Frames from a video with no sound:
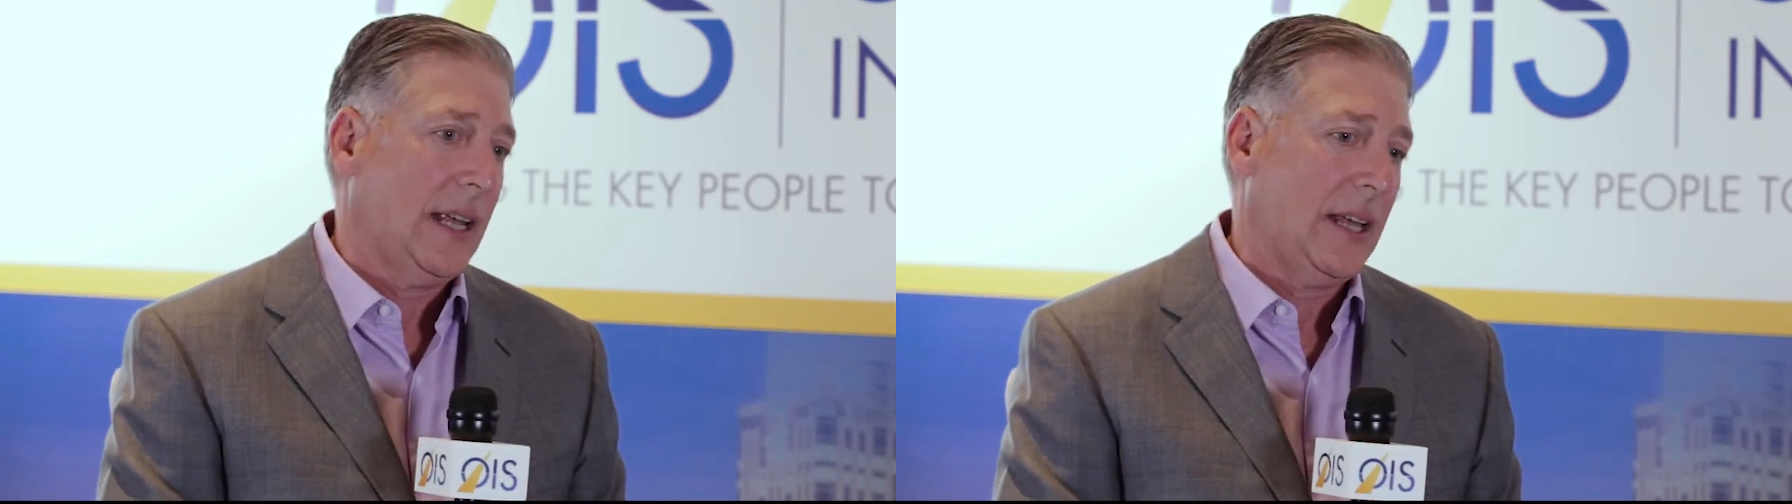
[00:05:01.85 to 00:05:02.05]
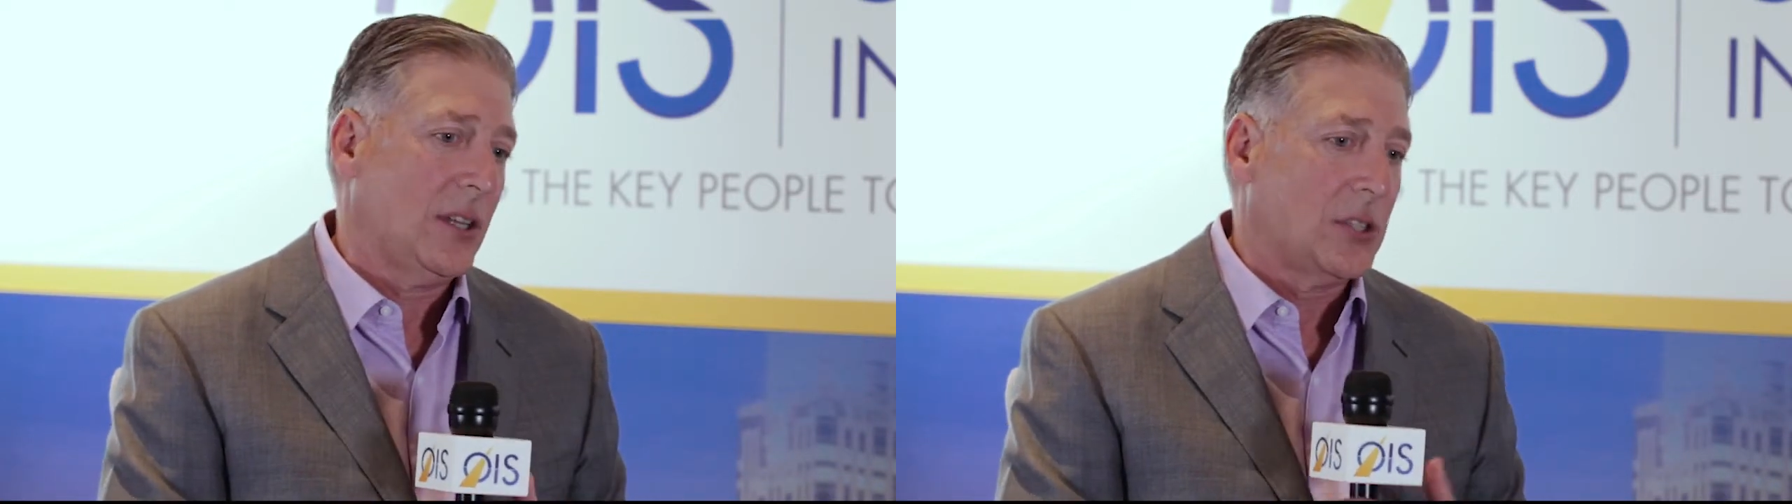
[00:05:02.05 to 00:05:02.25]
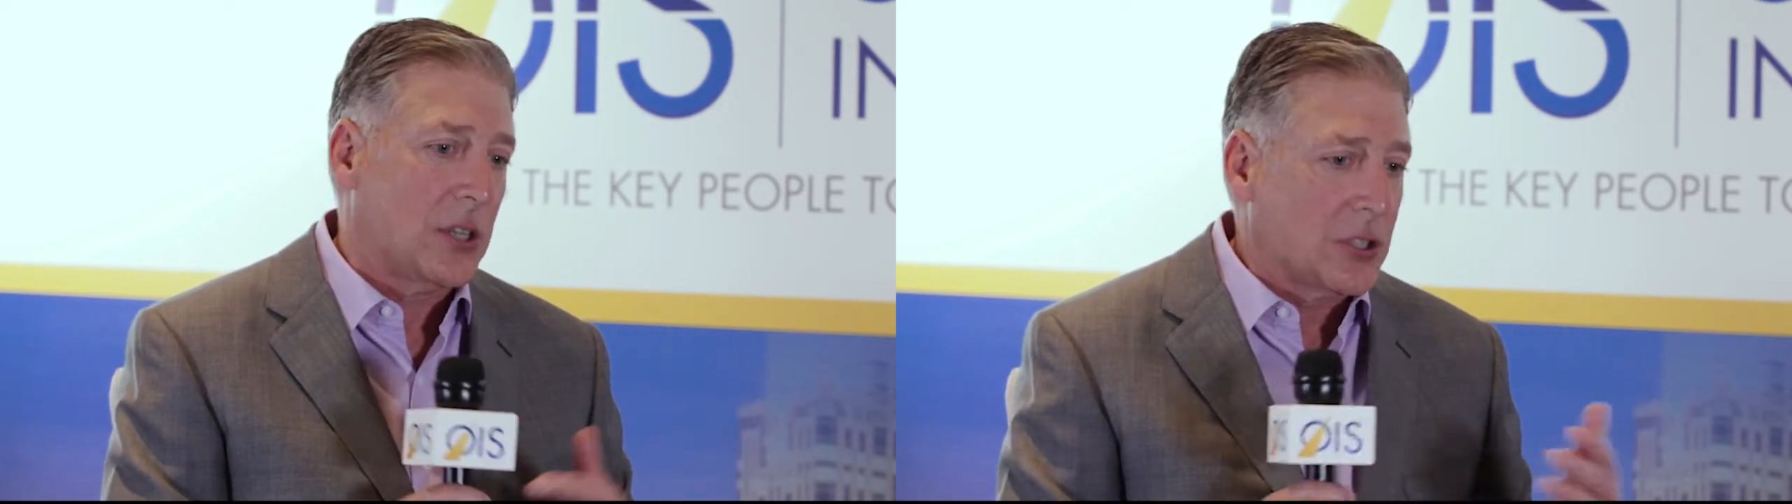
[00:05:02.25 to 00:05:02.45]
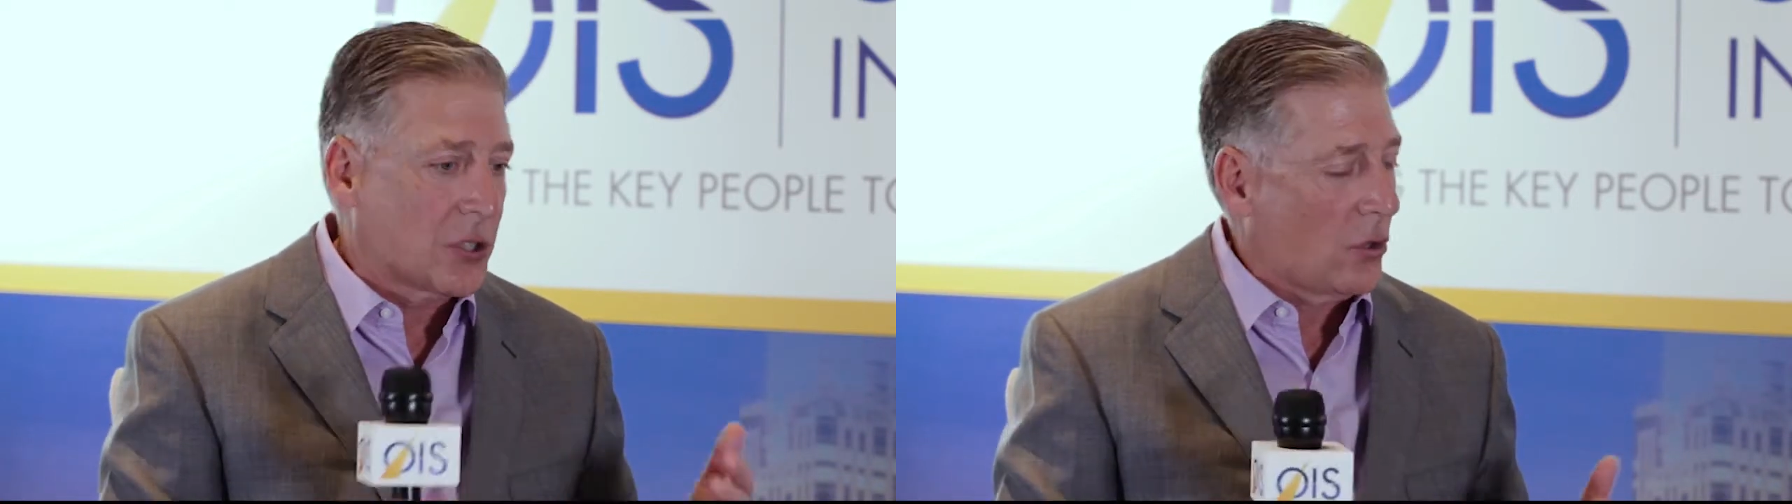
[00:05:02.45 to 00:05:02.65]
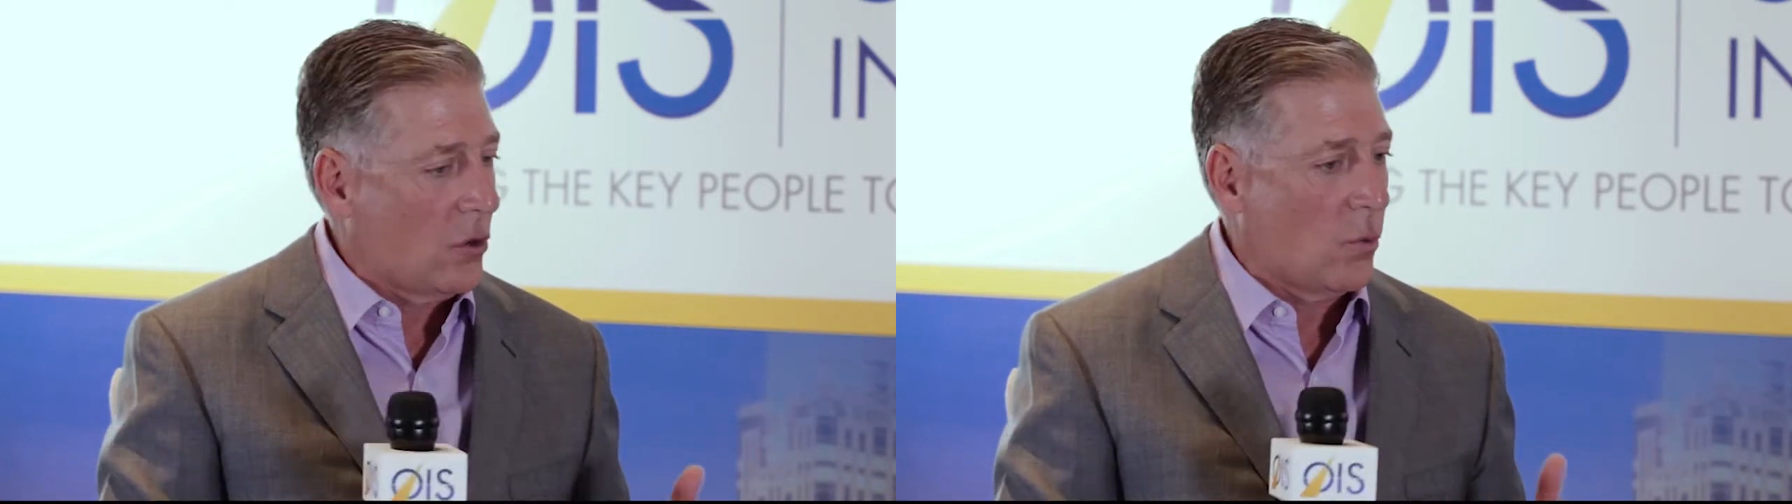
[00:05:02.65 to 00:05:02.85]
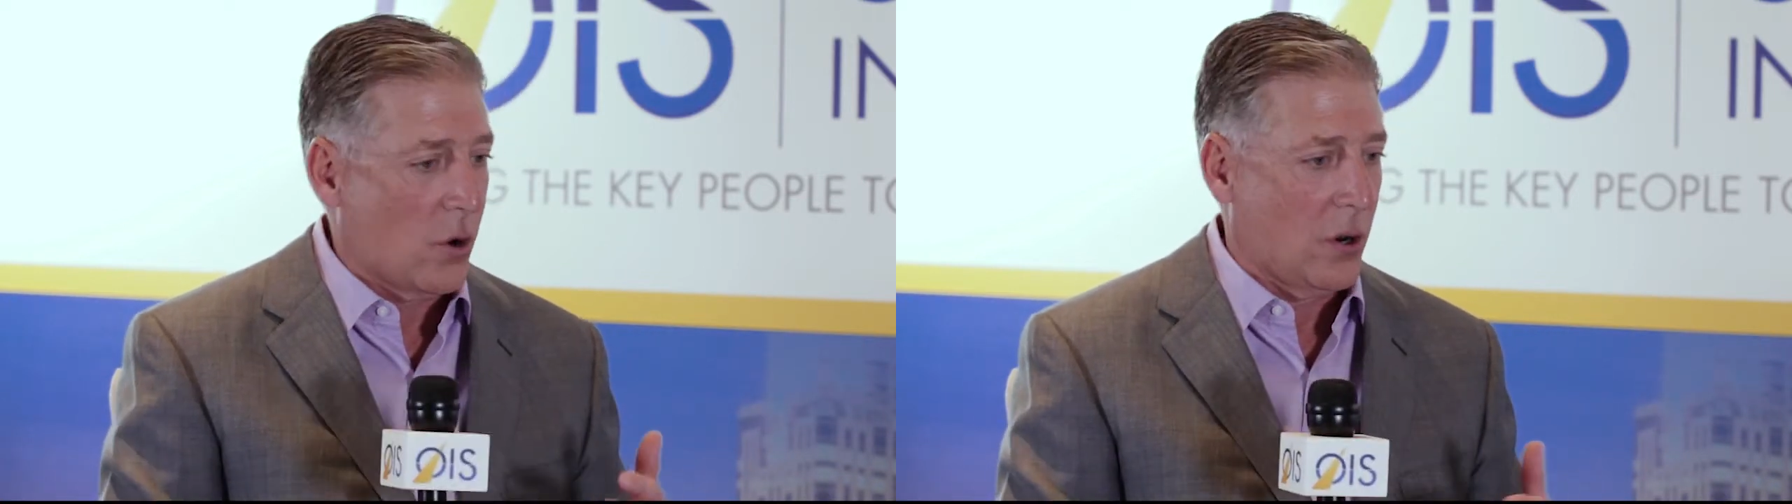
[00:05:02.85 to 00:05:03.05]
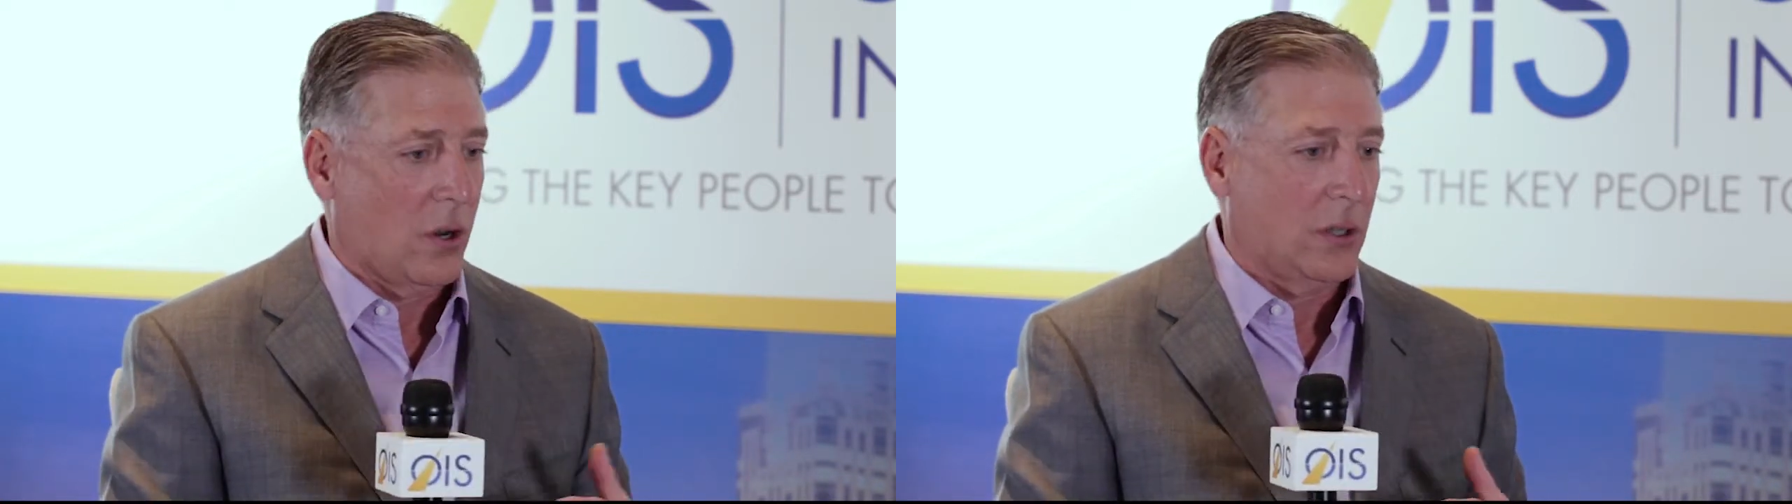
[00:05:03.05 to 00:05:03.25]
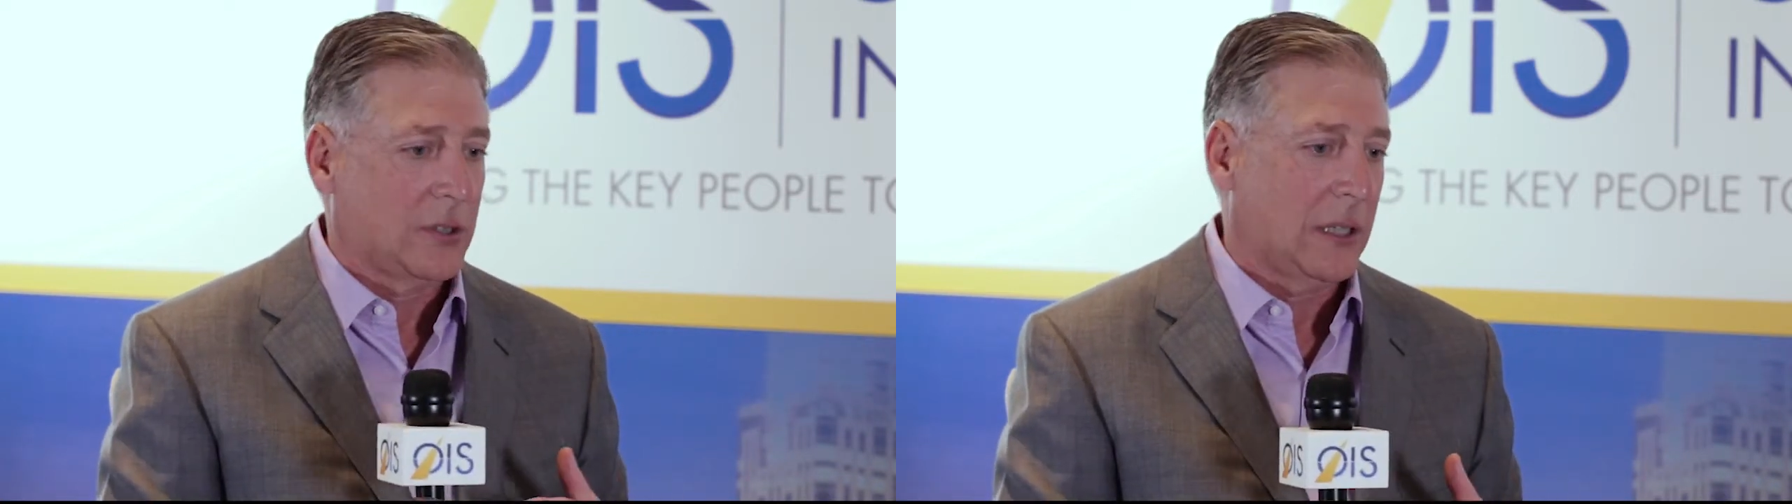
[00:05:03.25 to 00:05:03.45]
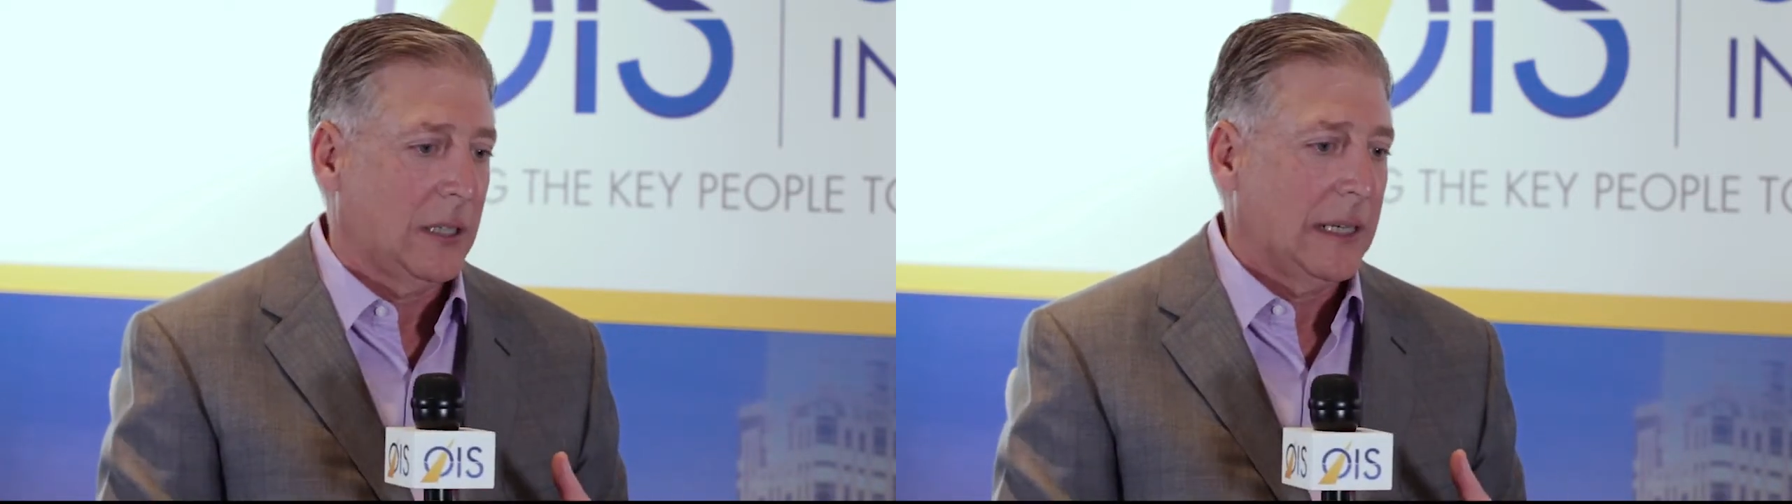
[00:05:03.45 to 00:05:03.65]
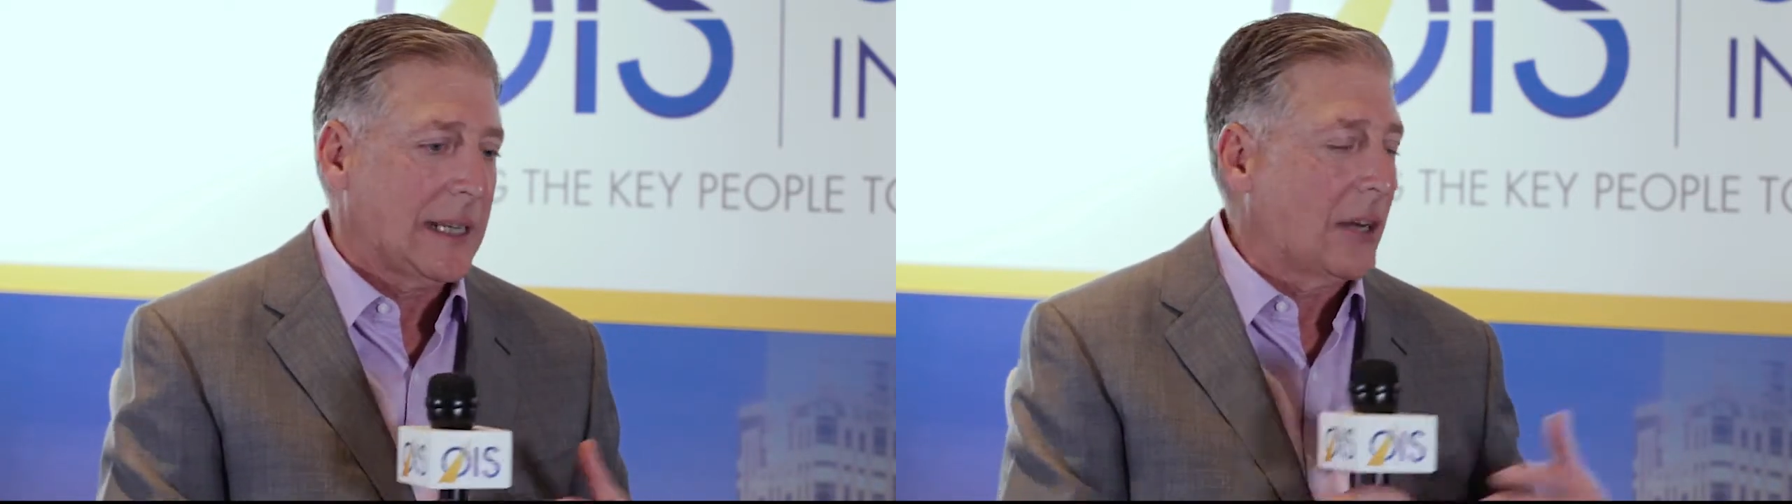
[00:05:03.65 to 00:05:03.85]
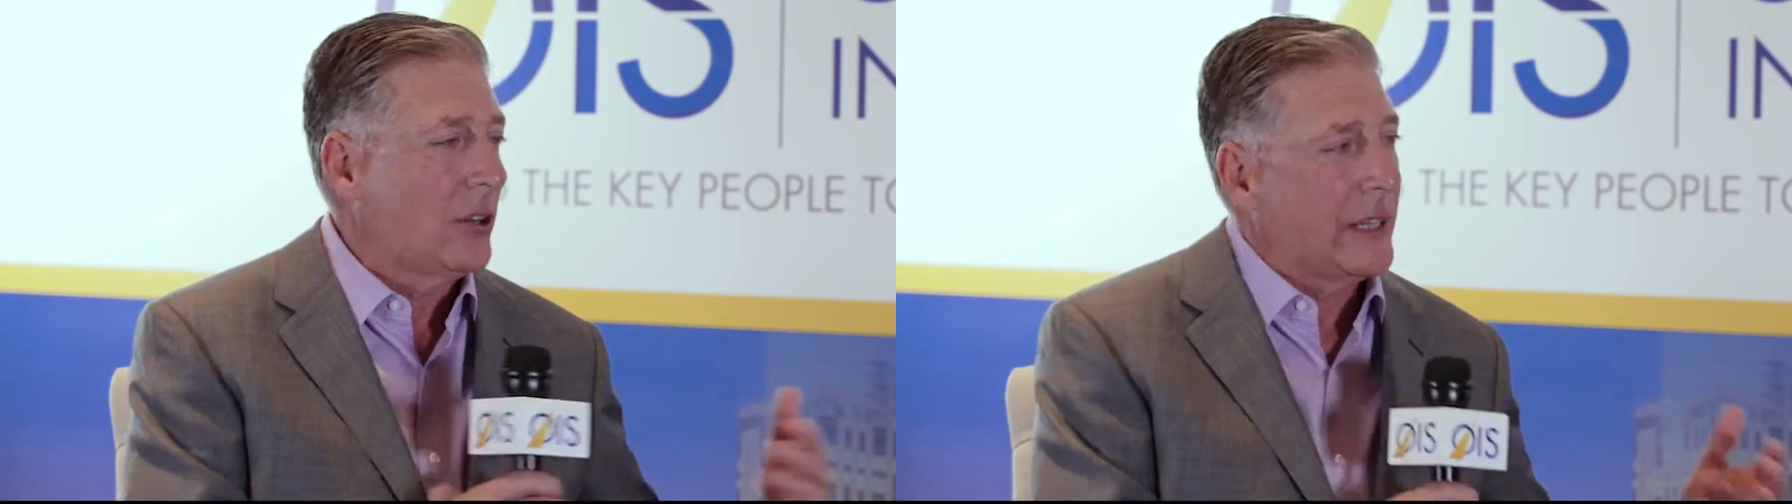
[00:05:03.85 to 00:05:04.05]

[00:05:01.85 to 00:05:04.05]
in the digital world to not only